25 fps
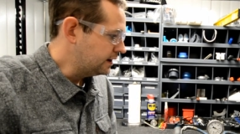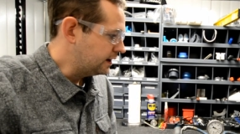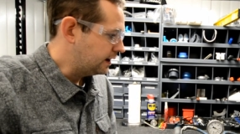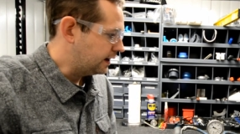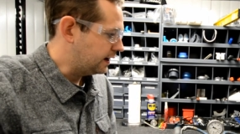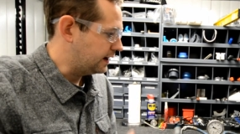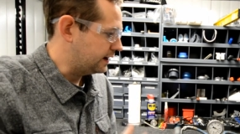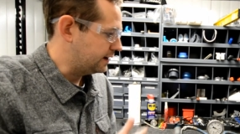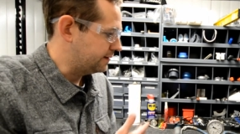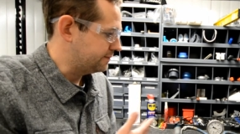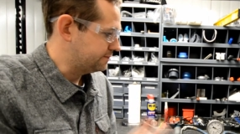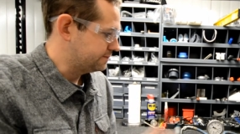
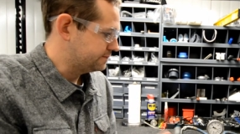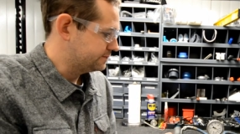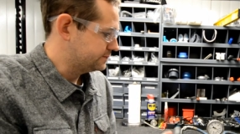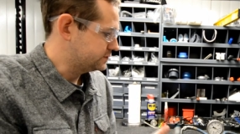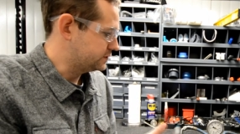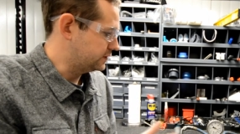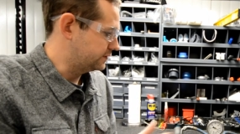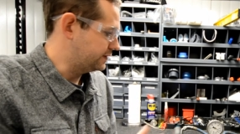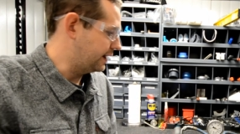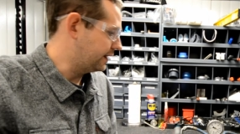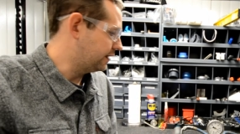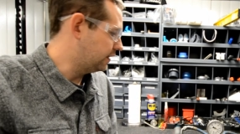Um,
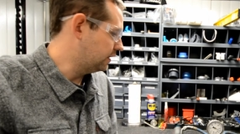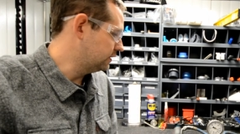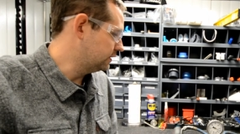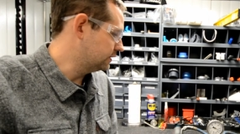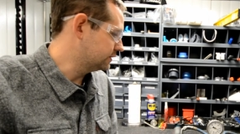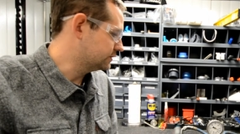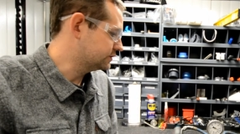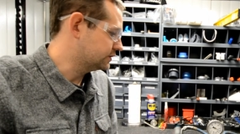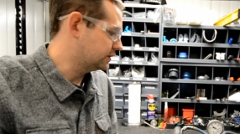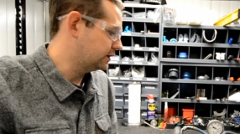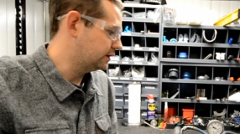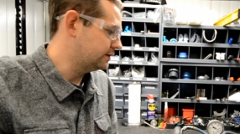so that all
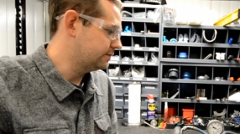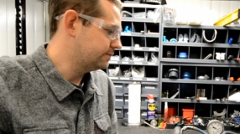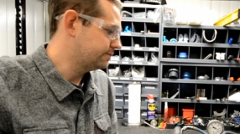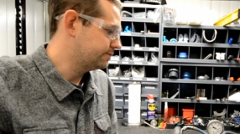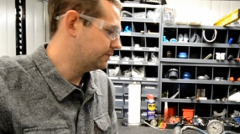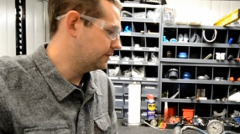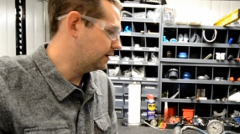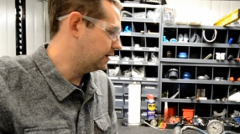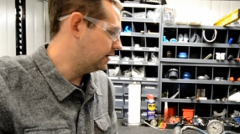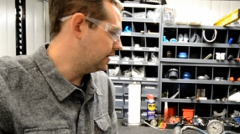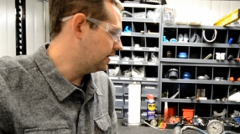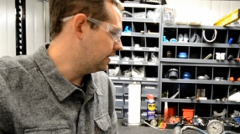looks good.
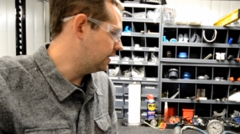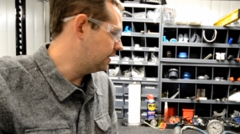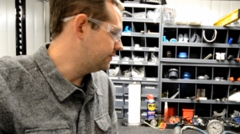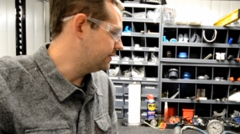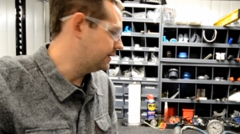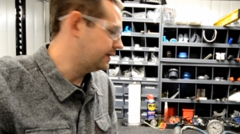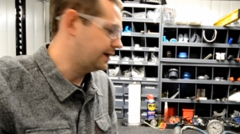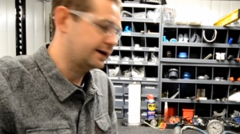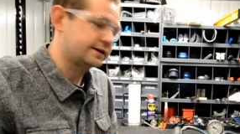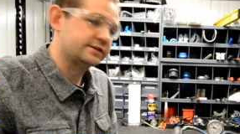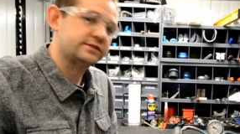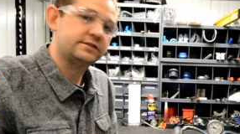Uh,
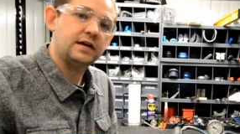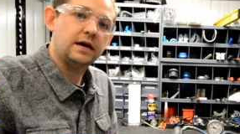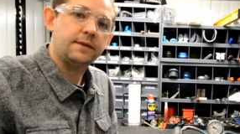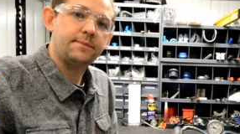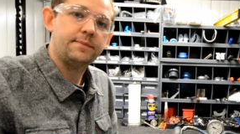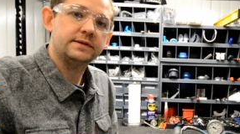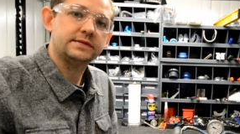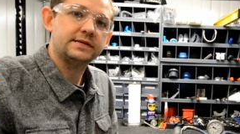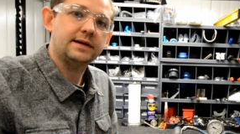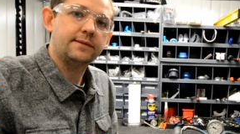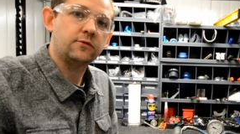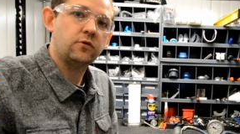the next
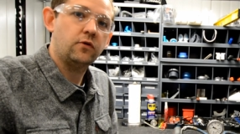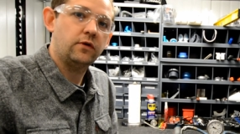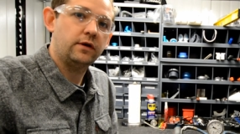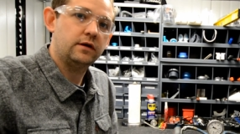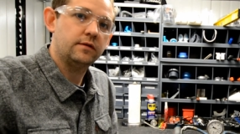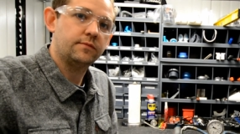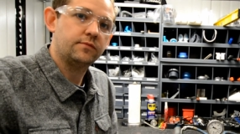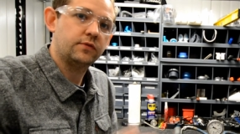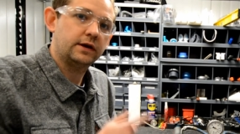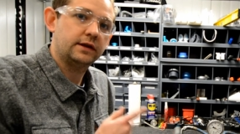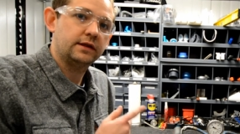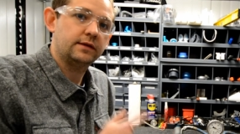step is I'm going
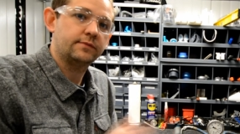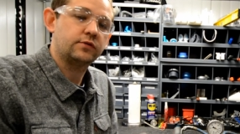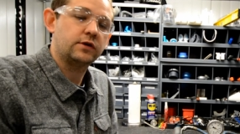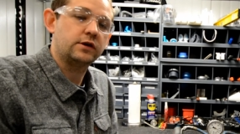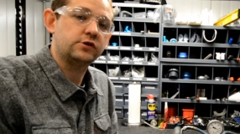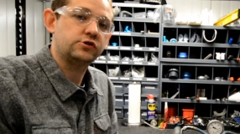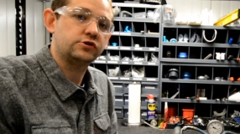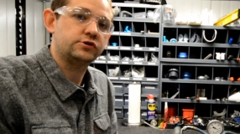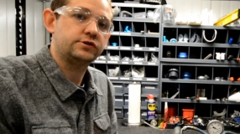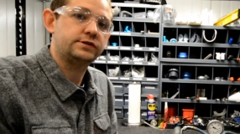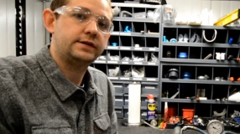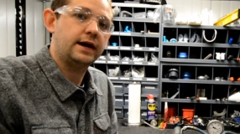to bring the
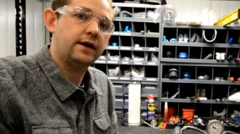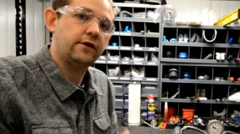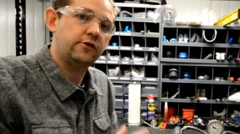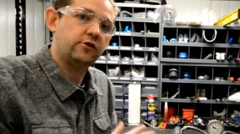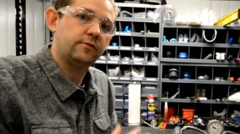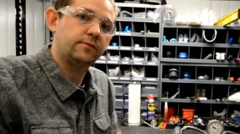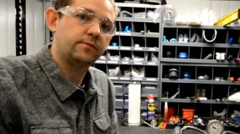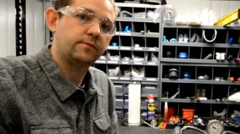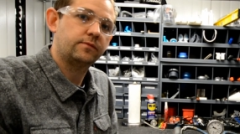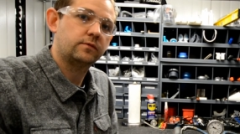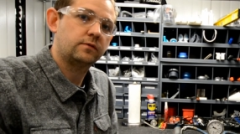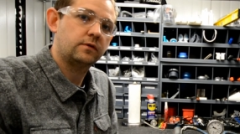pressures down
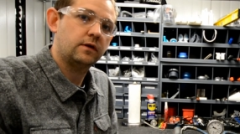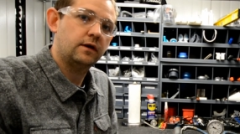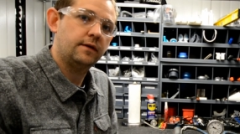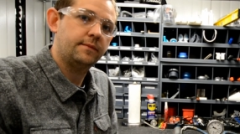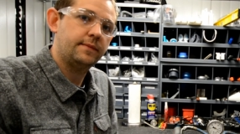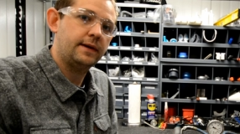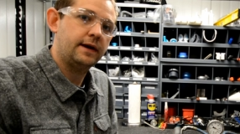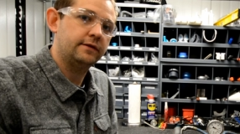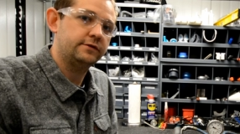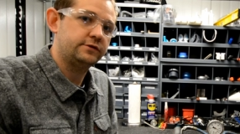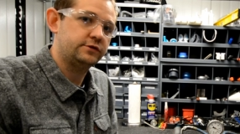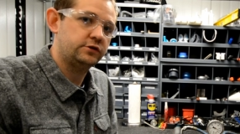to
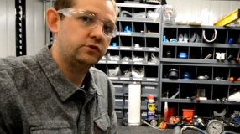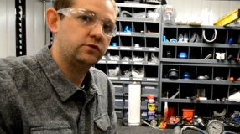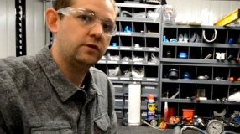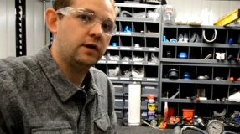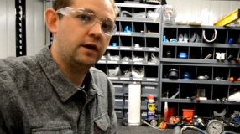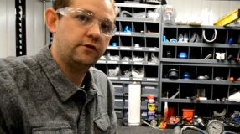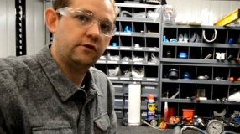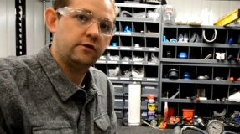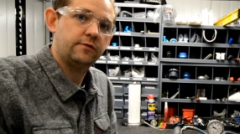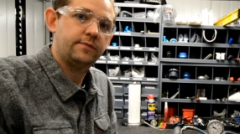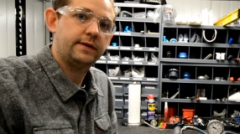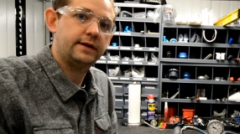about two
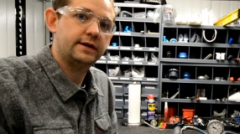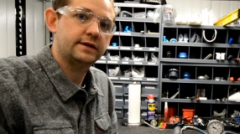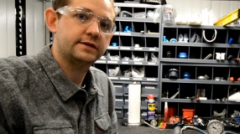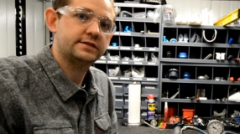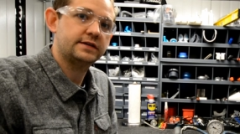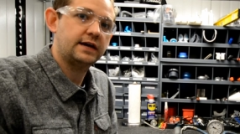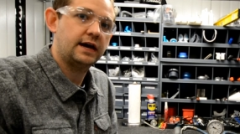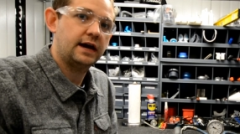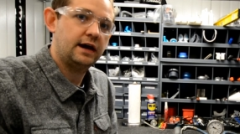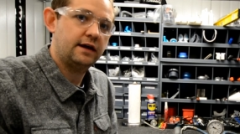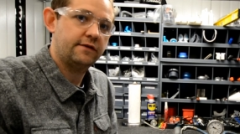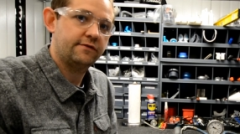hundred P
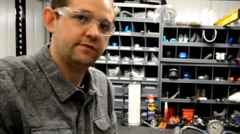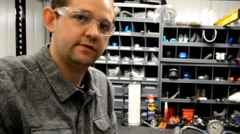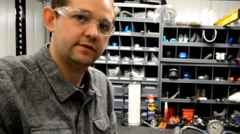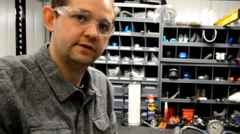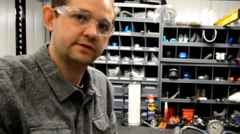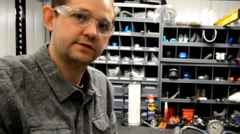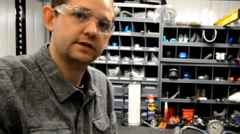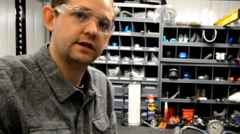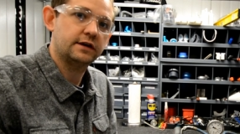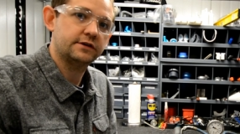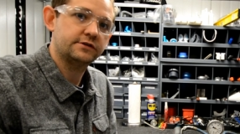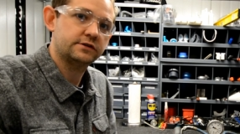S I for
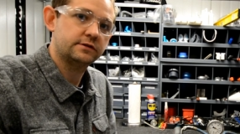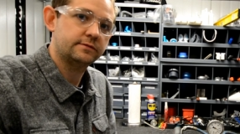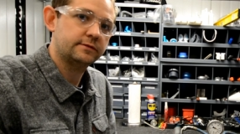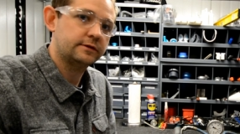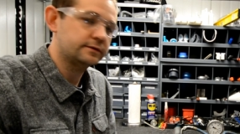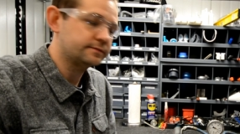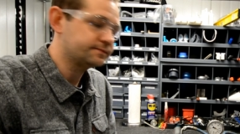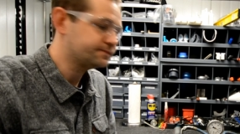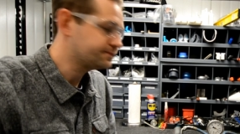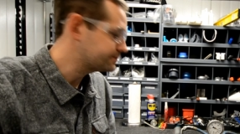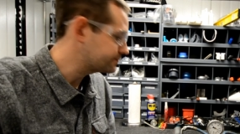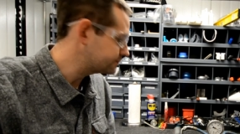this customer.